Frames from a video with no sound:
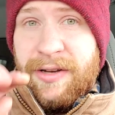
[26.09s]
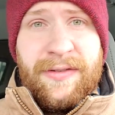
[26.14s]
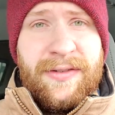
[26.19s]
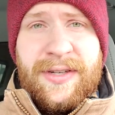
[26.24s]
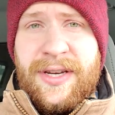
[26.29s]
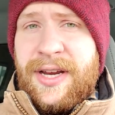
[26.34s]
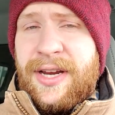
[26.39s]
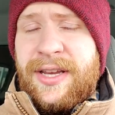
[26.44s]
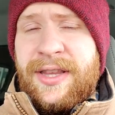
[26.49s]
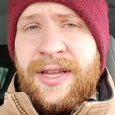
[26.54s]
even
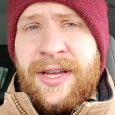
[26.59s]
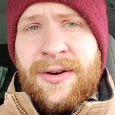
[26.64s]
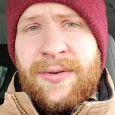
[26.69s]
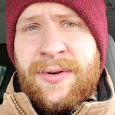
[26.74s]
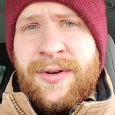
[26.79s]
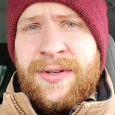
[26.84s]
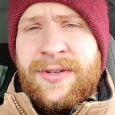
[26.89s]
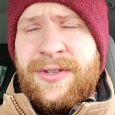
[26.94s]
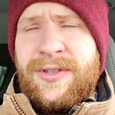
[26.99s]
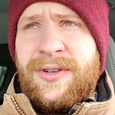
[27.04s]
taking that
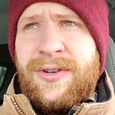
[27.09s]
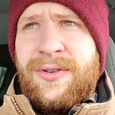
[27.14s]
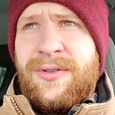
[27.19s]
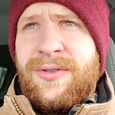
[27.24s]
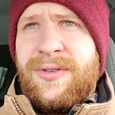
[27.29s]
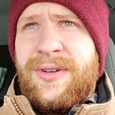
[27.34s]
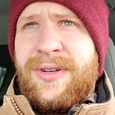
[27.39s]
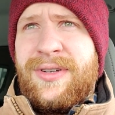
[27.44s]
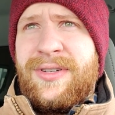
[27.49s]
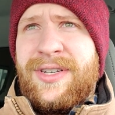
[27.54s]
one.
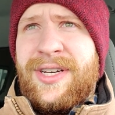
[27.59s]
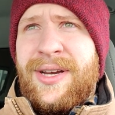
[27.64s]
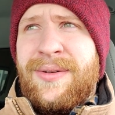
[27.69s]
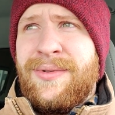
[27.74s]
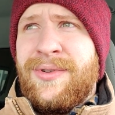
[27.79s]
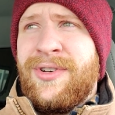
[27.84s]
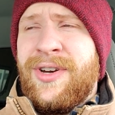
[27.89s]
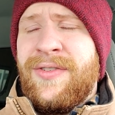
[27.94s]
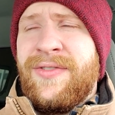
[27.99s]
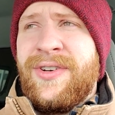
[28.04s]
So
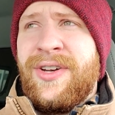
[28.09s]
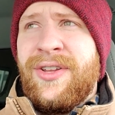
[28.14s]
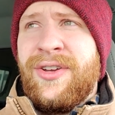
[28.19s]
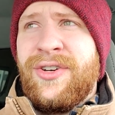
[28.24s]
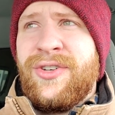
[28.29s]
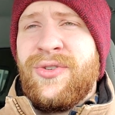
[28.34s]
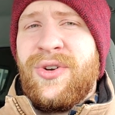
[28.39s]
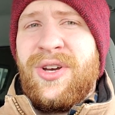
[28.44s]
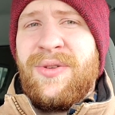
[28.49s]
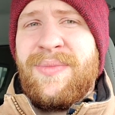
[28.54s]
time to drive
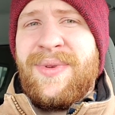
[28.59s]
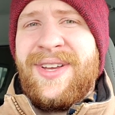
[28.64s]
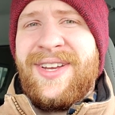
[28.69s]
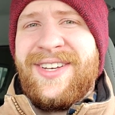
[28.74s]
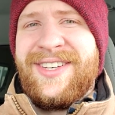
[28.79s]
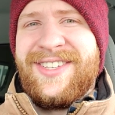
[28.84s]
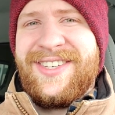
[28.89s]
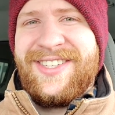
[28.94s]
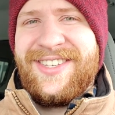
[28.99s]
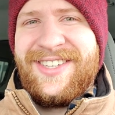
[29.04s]
another 20
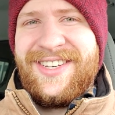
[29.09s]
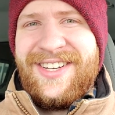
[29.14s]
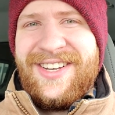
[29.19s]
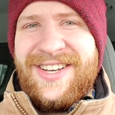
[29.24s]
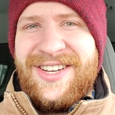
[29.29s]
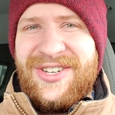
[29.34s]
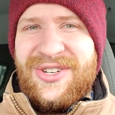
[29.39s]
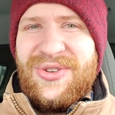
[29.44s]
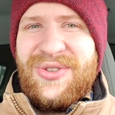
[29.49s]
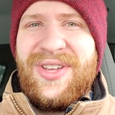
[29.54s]
minutes
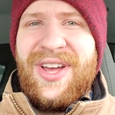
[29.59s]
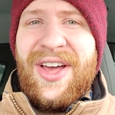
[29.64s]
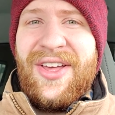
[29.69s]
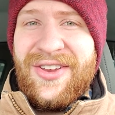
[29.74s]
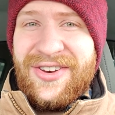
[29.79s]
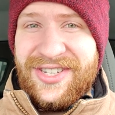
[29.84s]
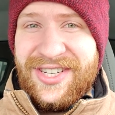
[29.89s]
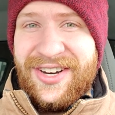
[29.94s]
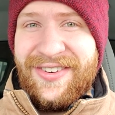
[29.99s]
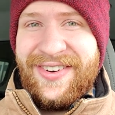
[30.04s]
to the
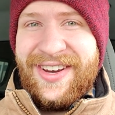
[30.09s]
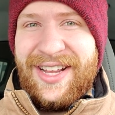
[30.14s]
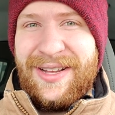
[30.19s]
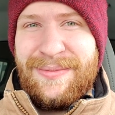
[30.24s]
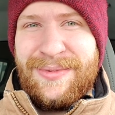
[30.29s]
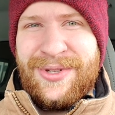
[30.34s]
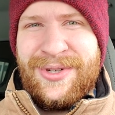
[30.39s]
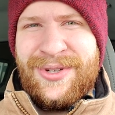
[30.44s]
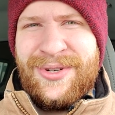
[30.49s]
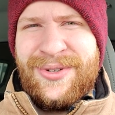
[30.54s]
other side of
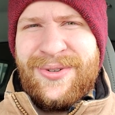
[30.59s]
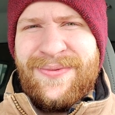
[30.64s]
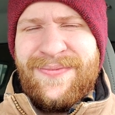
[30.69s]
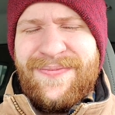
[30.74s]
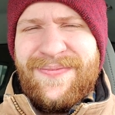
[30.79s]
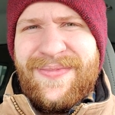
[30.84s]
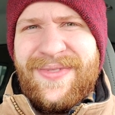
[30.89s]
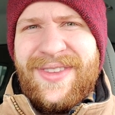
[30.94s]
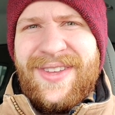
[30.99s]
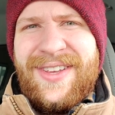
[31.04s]
Kalamazoo,
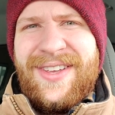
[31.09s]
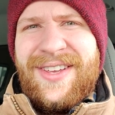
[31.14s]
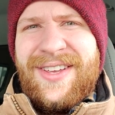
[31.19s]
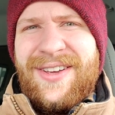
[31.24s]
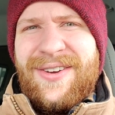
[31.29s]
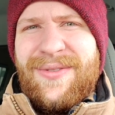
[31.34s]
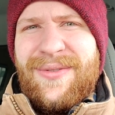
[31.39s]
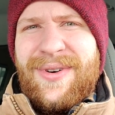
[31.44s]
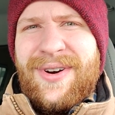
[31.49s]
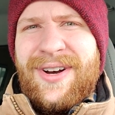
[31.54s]

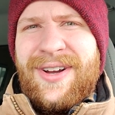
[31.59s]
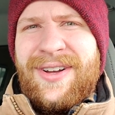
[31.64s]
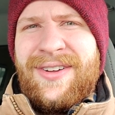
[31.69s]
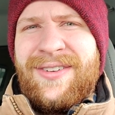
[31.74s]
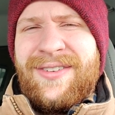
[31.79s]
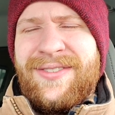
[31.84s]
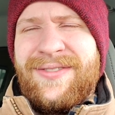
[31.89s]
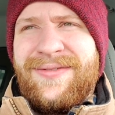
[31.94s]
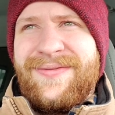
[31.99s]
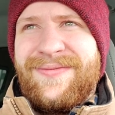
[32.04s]
where
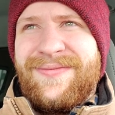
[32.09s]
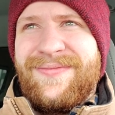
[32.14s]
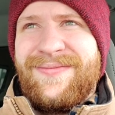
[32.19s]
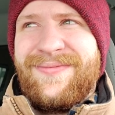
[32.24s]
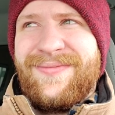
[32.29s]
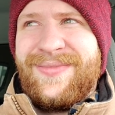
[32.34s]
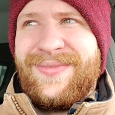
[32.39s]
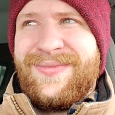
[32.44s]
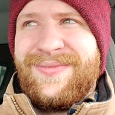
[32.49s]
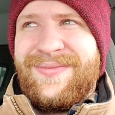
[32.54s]
I'll
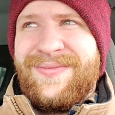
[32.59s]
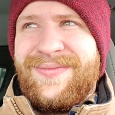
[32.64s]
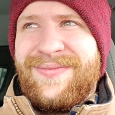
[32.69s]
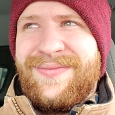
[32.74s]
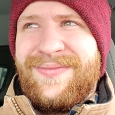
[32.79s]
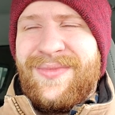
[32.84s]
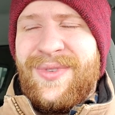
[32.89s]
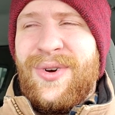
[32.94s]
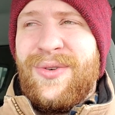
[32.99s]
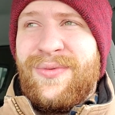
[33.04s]

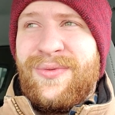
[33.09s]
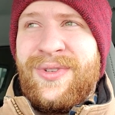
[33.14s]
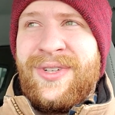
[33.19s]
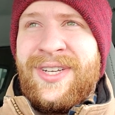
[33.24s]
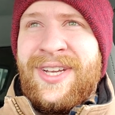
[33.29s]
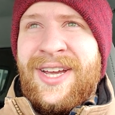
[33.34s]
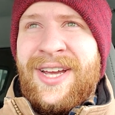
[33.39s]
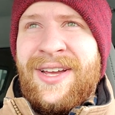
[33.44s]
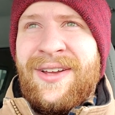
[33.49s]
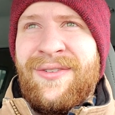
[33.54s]

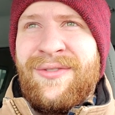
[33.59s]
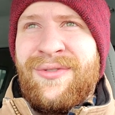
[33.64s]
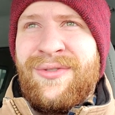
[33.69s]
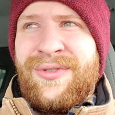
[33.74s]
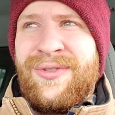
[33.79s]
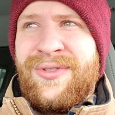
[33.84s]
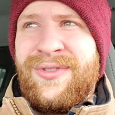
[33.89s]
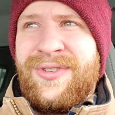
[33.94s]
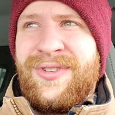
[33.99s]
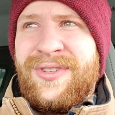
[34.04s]
hopefully have
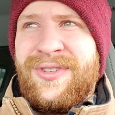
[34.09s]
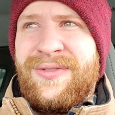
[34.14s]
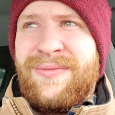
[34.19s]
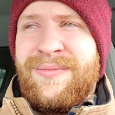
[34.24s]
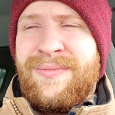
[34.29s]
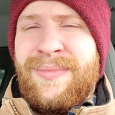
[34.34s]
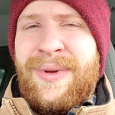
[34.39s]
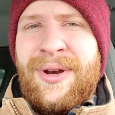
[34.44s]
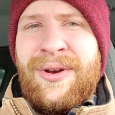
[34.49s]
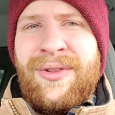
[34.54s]

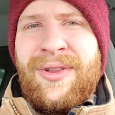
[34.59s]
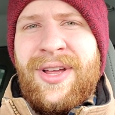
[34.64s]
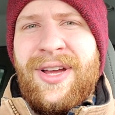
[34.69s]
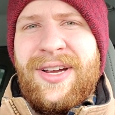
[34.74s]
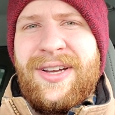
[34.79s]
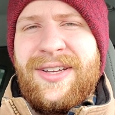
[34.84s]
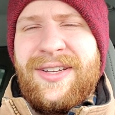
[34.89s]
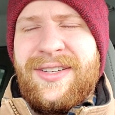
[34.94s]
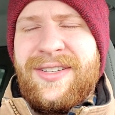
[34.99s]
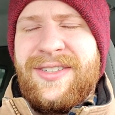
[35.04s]
better
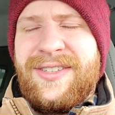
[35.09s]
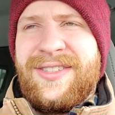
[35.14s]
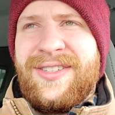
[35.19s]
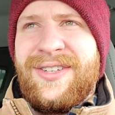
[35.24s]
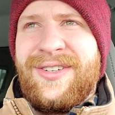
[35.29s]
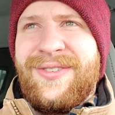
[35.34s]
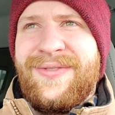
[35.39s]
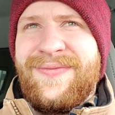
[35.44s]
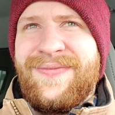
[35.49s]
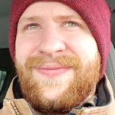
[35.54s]
luck.
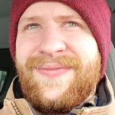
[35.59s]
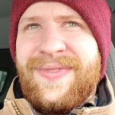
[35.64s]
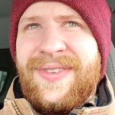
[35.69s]
So